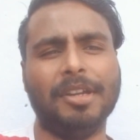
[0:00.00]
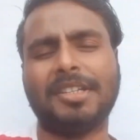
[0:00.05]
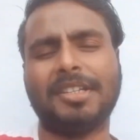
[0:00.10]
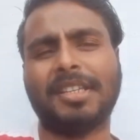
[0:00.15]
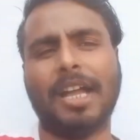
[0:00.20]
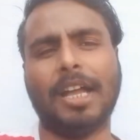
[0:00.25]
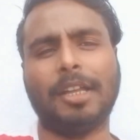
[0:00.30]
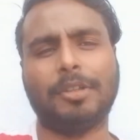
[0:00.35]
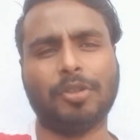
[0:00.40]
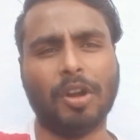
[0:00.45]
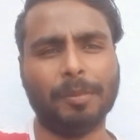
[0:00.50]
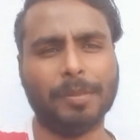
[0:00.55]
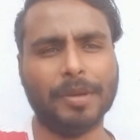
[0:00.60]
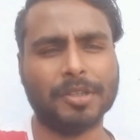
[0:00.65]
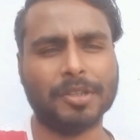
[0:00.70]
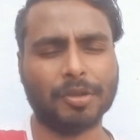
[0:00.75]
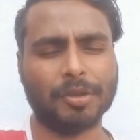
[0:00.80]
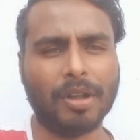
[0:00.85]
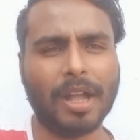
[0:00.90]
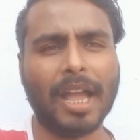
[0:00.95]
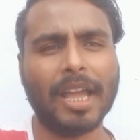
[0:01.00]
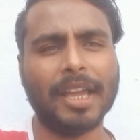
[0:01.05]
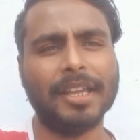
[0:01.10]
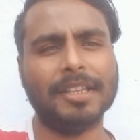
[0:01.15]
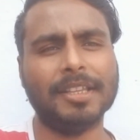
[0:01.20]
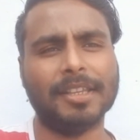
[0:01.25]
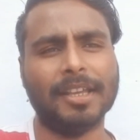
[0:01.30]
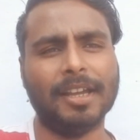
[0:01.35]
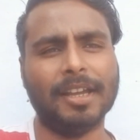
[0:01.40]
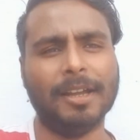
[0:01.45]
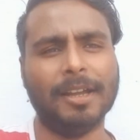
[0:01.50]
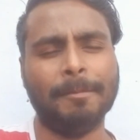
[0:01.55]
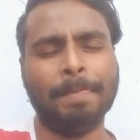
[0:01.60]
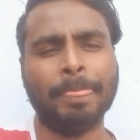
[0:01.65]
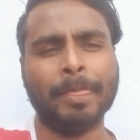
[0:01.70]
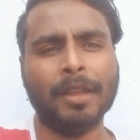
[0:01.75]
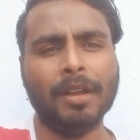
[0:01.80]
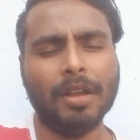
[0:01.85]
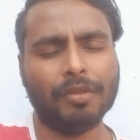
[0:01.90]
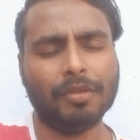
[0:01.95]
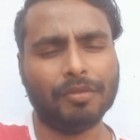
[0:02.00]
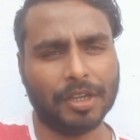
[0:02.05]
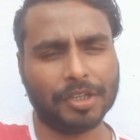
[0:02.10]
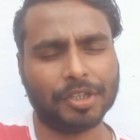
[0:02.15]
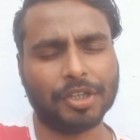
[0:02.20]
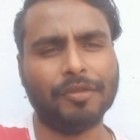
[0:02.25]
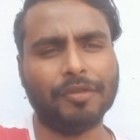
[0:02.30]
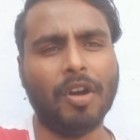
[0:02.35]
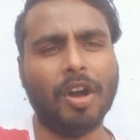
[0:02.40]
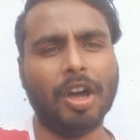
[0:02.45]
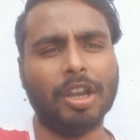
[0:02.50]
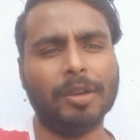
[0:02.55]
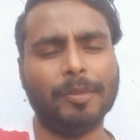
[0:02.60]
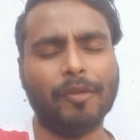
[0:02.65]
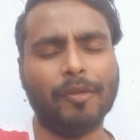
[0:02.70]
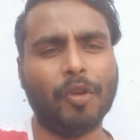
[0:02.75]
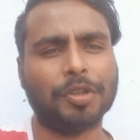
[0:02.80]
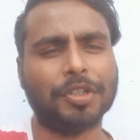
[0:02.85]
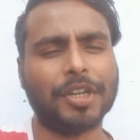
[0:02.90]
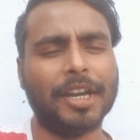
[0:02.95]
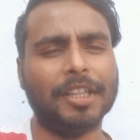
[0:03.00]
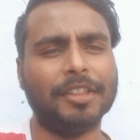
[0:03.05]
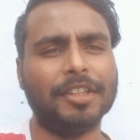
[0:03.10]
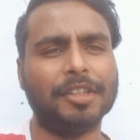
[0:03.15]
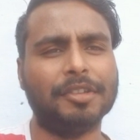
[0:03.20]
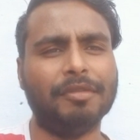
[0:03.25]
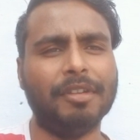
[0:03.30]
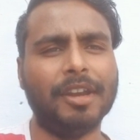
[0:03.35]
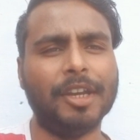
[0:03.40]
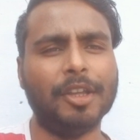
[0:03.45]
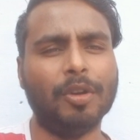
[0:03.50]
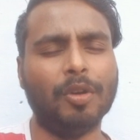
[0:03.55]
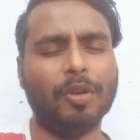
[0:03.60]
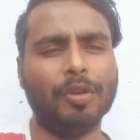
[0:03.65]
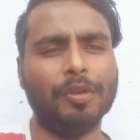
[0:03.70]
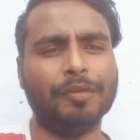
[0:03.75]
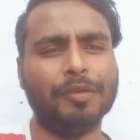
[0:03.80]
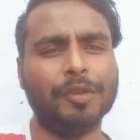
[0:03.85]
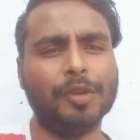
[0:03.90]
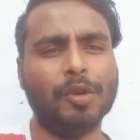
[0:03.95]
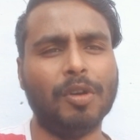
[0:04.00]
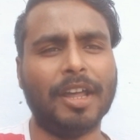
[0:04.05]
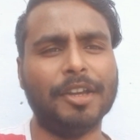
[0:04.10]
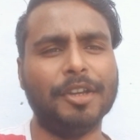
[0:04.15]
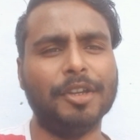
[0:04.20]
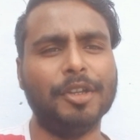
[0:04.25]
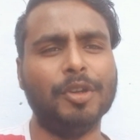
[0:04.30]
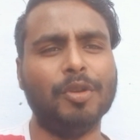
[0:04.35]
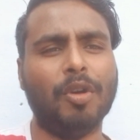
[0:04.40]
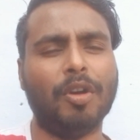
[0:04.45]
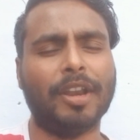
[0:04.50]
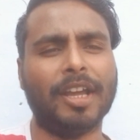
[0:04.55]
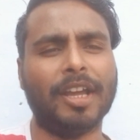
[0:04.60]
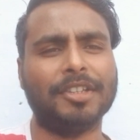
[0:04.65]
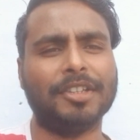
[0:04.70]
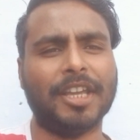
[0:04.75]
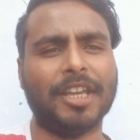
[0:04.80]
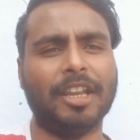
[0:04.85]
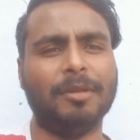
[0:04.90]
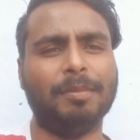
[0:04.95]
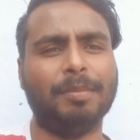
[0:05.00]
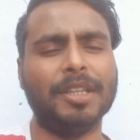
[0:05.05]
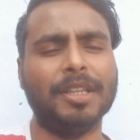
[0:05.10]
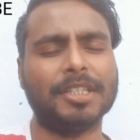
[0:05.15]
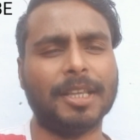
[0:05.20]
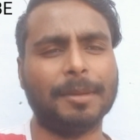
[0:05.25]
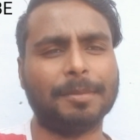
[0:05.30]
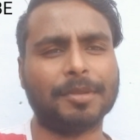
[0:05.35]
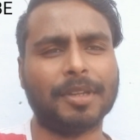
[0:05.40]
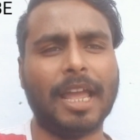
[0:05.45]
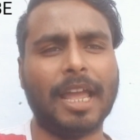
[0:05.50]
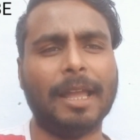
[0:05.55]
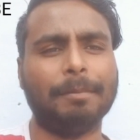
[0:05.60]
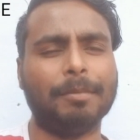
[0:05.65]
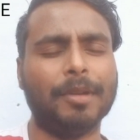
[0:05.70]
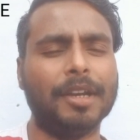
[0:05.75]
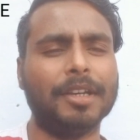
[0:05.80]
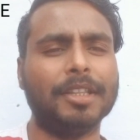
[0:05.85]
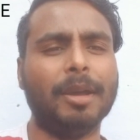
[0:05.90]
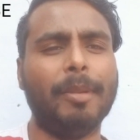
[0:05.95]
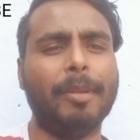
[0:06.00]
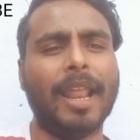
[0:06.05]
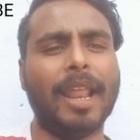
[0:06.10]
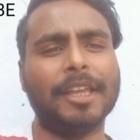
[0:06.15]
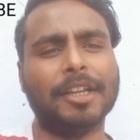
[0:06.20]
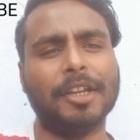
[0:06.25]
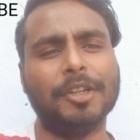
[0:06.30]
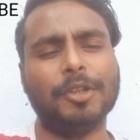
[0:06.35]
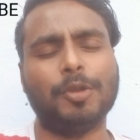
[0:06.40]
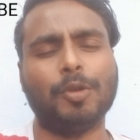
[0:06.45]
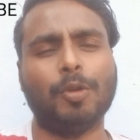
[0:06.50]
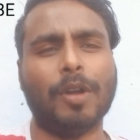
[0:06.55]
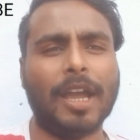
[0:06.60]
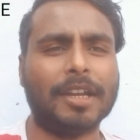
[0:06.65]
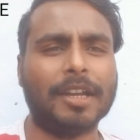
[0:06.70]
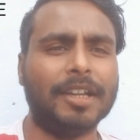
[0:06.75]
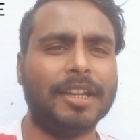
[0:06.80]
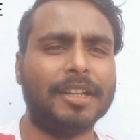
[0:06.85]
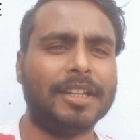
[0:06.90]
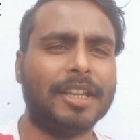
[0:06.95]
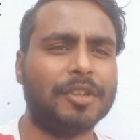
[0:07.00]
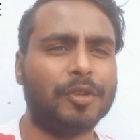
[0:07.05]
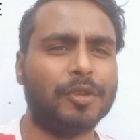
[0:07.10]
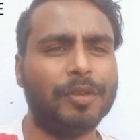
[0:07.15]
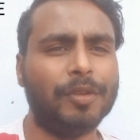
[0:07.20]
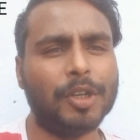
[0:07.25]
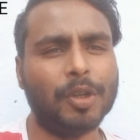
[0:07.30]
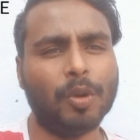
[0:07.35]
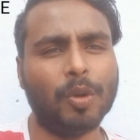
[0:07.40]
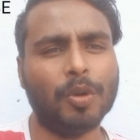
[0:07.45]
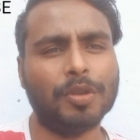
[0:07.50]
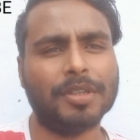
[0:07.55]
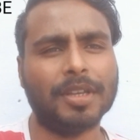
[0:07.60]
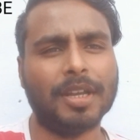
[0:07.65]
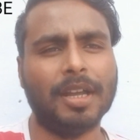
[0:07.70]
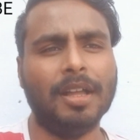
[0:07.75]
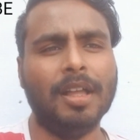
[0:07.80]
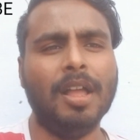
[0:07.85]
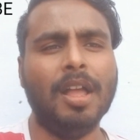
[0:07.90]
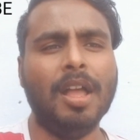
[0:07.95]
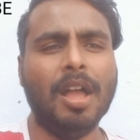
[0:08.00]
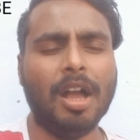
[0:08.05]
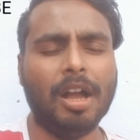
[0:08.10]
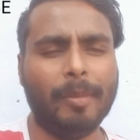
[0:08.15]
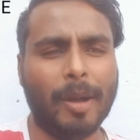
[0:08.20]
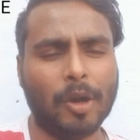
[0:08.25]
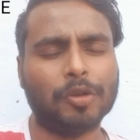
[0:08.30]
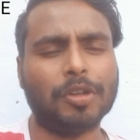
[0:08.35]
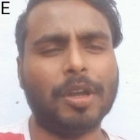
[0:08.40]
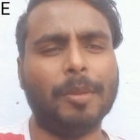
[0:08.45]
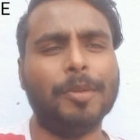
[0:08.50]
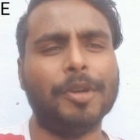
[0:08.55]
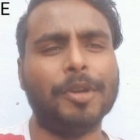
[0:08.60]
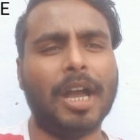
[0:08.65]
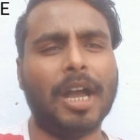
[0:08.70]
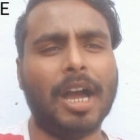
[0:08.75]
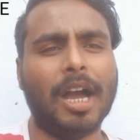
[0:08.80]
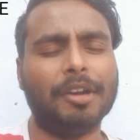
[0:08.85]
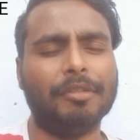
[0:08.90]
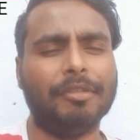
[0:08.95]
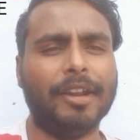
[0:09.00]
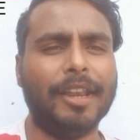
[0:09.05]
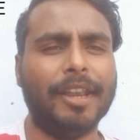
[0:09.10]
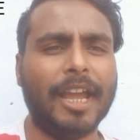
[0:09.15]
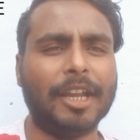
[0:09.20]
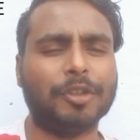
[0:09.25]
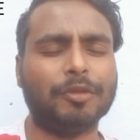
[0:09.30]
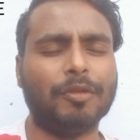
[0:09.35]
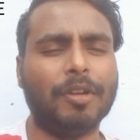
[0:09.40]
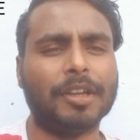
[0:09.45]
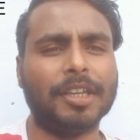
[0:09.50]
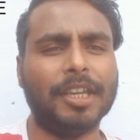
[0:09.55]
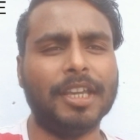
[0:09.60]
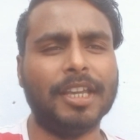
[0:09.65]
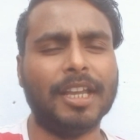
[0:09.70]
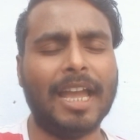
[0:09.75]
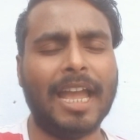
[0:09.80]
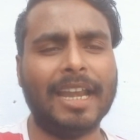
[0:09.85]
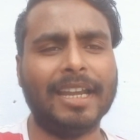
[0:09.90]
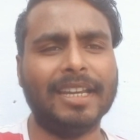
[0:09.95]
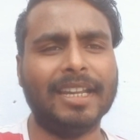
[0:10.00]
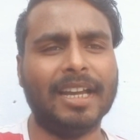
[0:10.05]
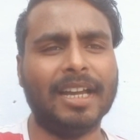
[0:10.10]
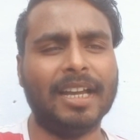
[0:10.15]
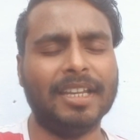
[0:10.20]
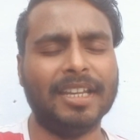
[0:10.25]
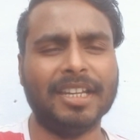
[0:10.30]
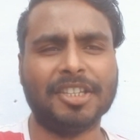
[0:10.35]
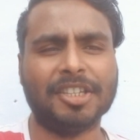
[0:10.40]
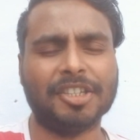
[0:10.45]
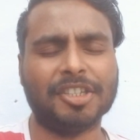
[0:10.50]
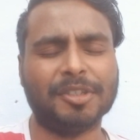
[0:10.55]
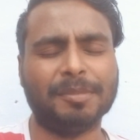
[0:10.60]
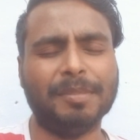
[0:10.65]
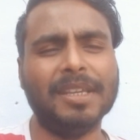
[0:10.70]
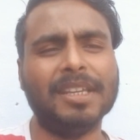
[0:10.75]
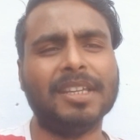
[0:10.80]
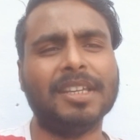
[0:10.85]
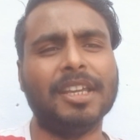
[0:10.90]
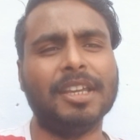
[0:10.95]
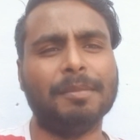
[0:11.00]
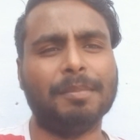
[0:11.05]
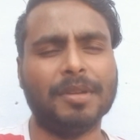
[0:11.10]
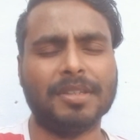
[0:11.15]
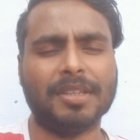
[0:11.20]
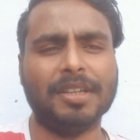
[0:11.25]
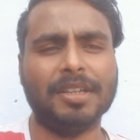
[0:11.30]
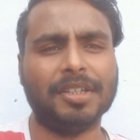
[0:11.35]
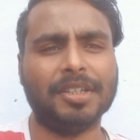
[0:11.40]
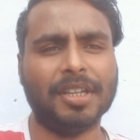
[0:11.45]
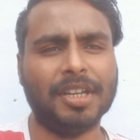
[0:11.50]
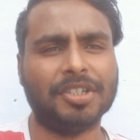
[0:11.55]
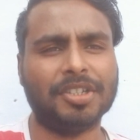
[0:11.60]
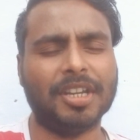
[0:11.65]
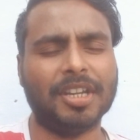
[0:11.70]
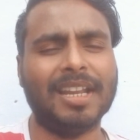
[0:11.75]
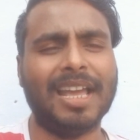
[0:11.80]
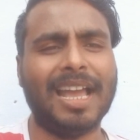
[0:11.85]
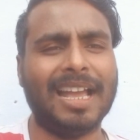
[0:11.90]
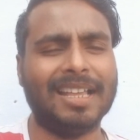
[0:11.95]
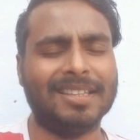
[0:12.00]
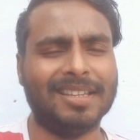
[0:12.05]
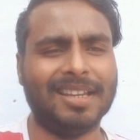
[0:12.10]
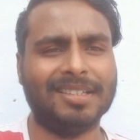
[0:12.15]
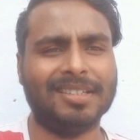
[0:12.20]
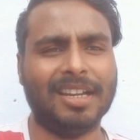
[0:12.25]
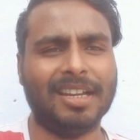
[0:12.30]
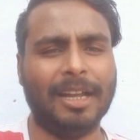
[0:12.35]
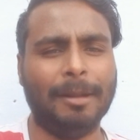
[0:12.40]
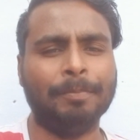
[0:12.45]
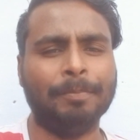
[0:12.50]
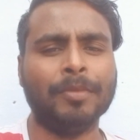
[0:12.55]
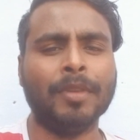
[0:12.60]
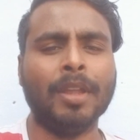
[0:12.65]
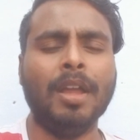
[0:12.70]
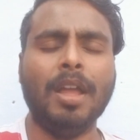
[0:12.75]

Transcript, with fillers: It's our topic. So guys, uh, first of all, before starting this video, if you are new on our channel, please subscribe, hit the bell icon to get latest videos uh, about computer hardware, networking and uh, English speaking presentation as at uh,